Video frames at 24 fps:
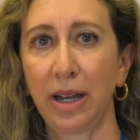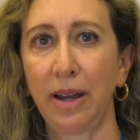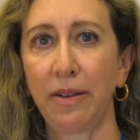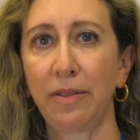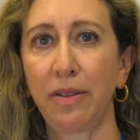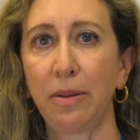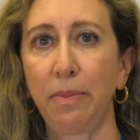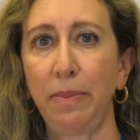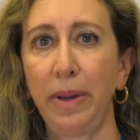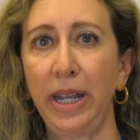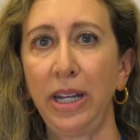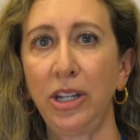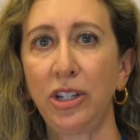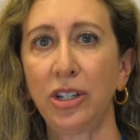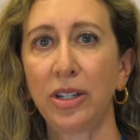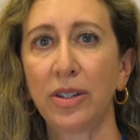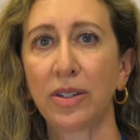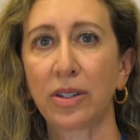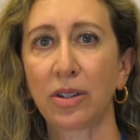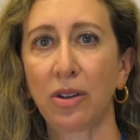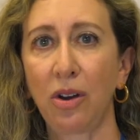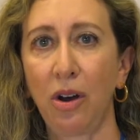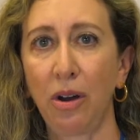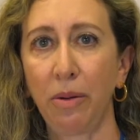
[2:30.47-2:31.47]
of the
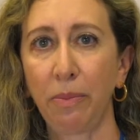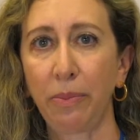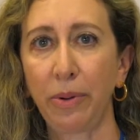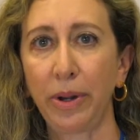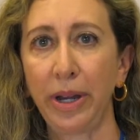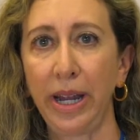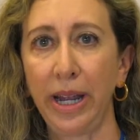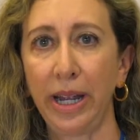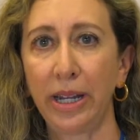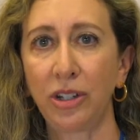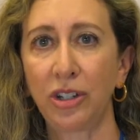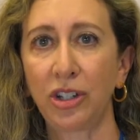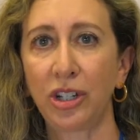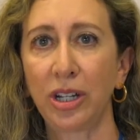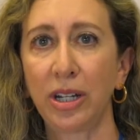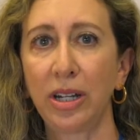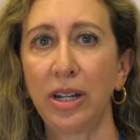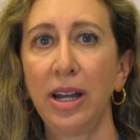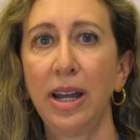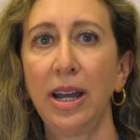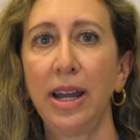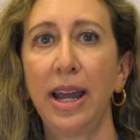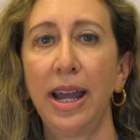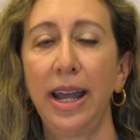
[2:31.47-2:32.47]
patient's comprehension
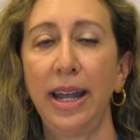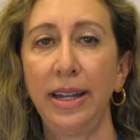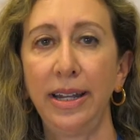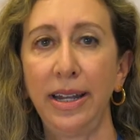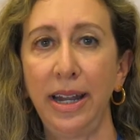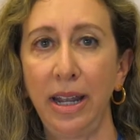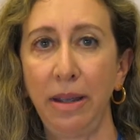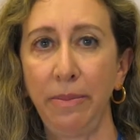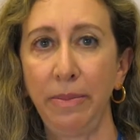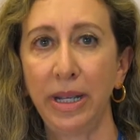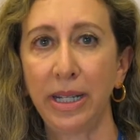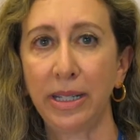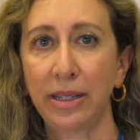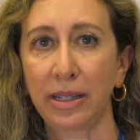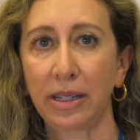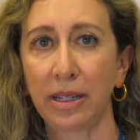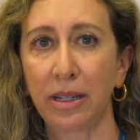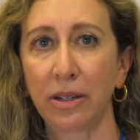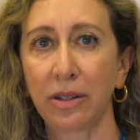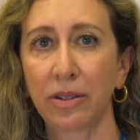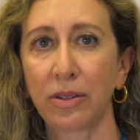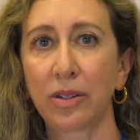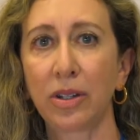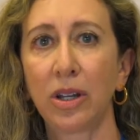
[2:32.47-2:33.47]
and naming
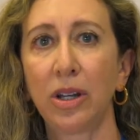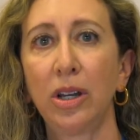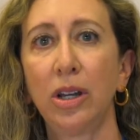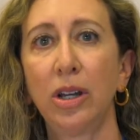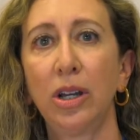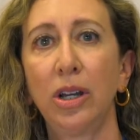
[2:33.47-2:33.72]
skills